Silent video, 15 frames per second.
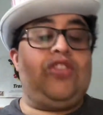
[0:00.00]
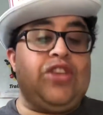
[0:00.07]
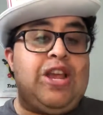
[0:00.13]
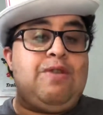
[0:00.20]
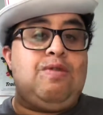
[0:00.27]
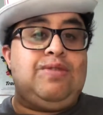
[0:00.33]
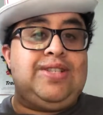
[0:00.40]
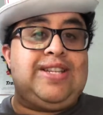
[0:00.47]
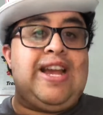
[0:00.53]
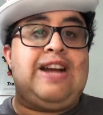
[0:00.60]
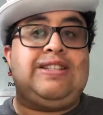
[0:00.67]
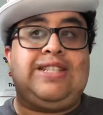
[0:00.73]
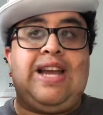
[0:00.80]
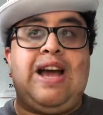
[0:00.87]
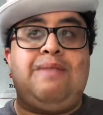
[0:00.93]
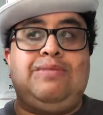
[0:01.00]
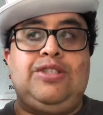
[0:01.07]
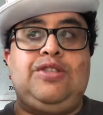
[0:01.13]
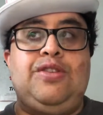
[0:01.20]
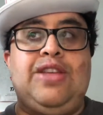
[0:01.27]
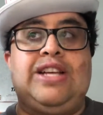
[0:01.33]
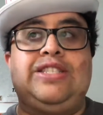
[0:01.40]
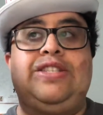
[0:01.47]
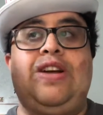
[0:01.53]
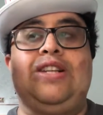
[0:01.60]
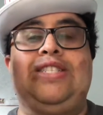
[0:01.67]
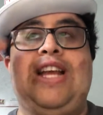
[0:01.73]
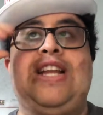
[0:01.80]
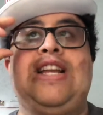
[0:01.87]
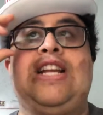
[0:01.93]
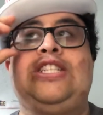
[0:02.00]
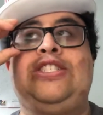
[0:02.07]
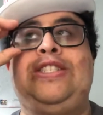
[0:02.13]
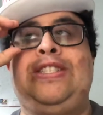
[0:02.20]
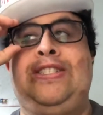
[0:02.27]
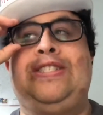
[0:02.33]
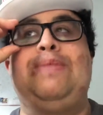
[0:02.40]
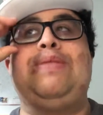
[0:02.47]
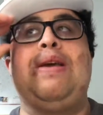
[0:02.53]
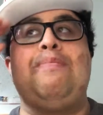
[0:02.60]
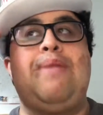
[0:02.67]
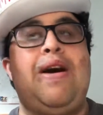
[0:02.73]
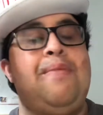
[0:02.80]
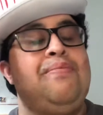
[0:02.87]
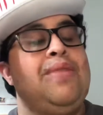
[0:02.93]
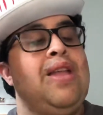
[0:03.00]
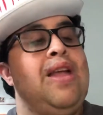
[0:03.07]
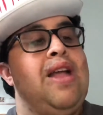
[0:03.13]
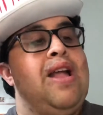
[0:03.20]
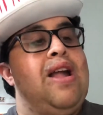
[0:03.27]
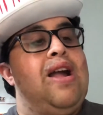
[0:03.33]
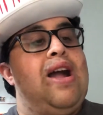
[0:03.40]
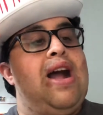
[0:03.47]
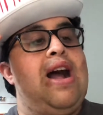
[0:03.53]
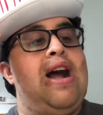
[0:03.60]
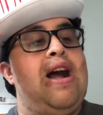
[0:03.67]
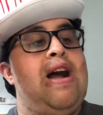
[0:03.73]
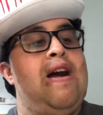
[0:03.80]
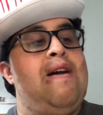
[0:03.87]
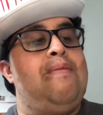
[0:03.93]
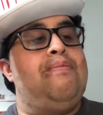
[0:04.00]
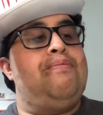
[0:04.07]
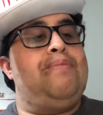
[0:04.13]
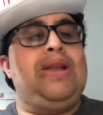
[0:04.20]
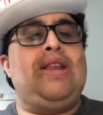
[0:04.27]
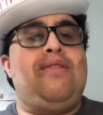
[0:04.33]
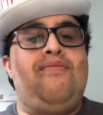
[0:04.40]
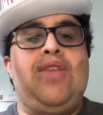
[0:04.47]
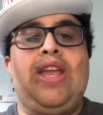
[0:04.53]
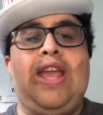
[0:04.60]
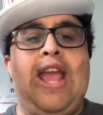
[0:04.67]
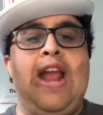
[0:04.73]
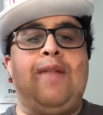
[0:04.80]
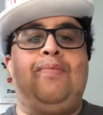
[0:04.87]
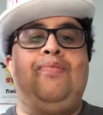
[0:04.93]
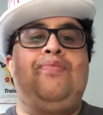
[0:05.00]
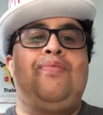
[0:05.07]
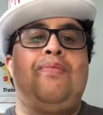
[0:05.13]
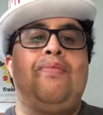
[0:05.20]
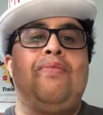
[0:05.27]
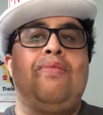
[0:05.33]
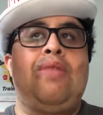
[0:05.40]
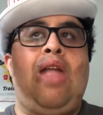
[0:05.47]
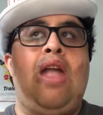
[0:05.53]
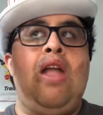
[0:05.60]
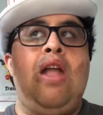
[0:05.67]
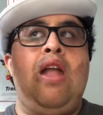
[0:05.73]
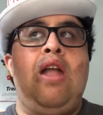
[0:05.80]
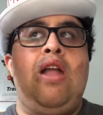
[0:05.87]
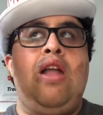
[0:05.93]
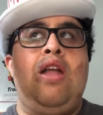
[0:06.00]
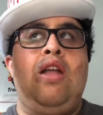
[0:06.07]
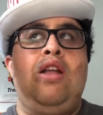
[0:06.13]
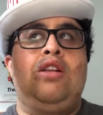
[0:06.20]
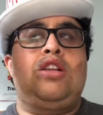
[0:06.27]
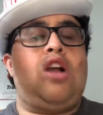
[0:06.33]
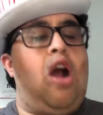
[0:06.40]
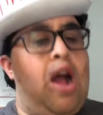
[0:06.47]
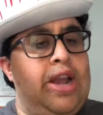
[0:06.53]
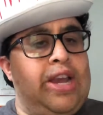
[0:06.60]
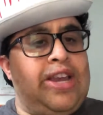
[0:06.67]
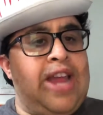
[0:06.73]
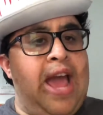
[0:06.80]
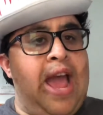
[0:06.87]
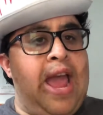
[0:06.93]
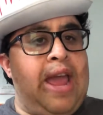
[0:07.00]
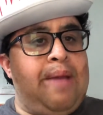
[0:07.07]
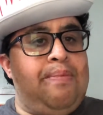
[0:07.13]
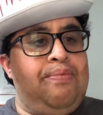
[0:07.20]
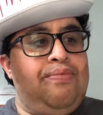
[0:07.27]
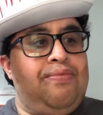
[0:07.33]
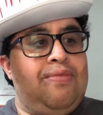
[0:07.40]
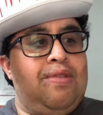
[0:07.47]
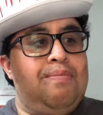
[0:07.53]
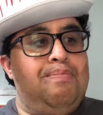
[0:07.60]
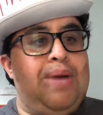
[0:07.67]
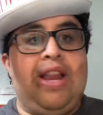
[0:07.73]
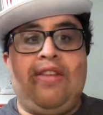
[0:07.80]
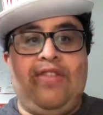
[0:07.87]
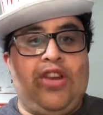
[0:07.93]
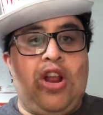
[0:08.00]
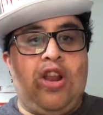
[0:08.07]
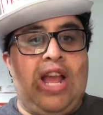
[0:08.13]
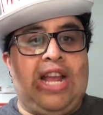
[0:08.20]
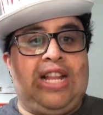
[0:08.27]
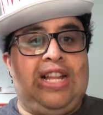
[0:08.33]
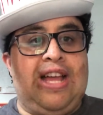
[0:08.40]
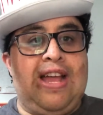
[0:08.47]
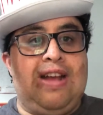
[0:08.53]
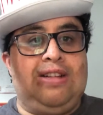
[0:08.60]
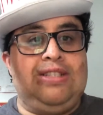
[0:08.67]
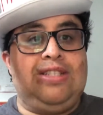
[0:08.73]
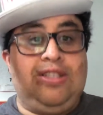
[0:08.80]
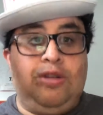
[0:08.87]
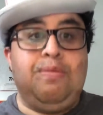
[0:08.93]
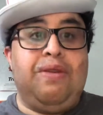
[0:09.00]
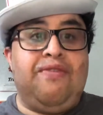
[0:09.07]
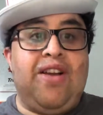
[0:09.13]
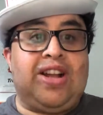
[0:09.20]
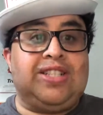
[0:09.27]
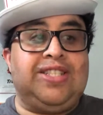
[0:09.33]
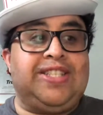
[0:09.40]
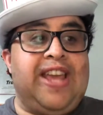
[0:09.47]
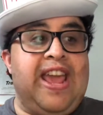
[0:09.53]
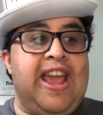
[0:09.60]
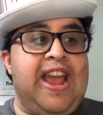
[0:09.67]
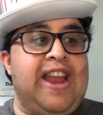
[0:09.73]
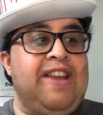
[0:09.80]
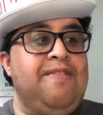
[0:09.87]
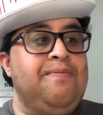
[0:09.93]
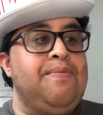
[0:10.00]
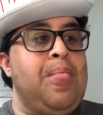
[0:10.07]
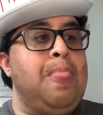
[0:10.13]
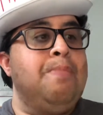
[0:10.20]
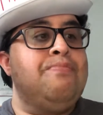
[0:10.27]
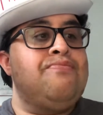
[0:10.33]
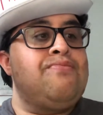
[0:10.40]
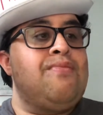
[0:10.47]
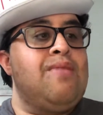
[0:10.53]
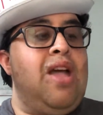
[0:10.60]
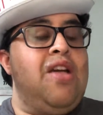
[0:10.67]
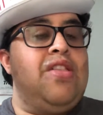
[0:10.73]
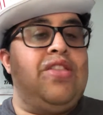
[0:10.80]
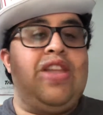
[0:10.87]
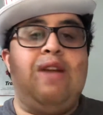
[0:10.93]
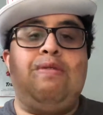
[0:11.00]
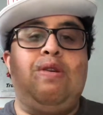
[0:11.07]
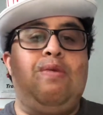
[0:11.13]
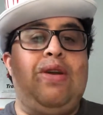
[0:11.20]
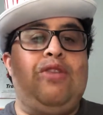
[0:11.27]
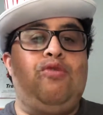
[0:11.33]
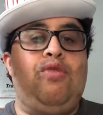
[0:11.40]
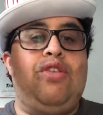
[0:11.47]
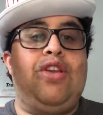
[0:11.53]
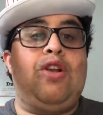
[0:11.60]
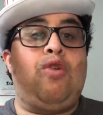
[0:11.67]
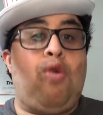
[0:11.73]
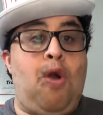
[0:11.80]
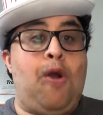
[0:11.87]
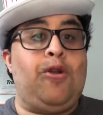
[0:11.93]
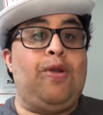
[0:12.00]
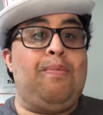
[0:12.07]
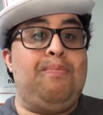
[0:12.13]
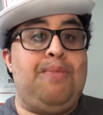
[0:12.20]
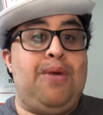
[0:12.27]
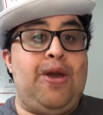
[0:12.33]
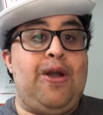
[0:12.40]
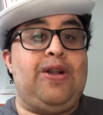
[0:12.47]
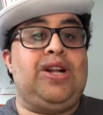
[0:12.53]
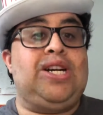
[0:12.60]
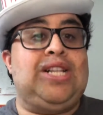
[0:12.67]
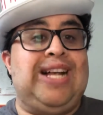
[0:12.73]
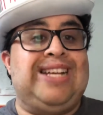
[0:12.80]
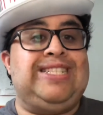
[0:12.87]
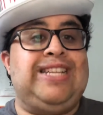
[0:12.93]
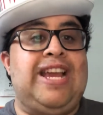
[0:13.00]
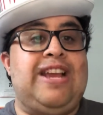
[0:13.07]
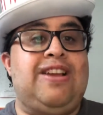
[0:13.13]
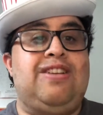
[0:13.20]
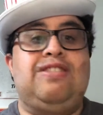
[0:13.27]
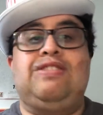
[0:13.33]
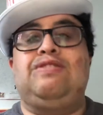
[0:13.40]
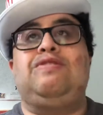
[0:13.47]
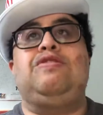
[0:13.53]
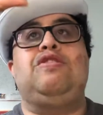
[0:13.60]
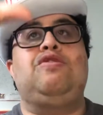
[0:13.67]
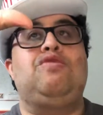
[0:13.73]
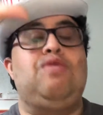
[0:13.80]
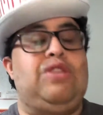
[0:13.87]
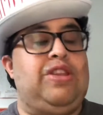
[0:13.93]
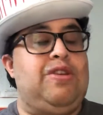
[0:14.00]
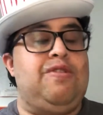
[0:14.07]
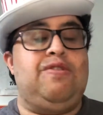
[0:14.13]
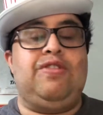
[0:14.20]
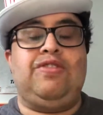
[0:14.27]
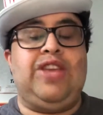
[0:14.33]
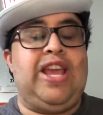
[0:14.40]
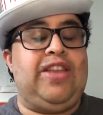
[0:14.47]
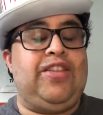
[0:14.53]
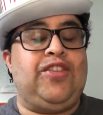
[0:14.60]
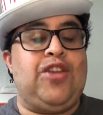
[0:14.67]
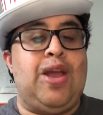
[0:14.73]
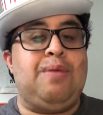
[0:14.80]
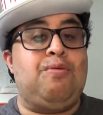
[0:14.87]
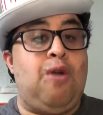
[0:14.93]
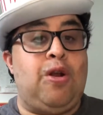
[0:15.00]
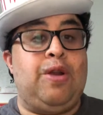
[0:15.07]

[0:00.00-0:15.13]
the sequel is out in 2019, next year in September. But again, kind of tame, but if you don't like clowns, you'll be fucking scared. Then we went with a Cronenberg classic. You'll hear the term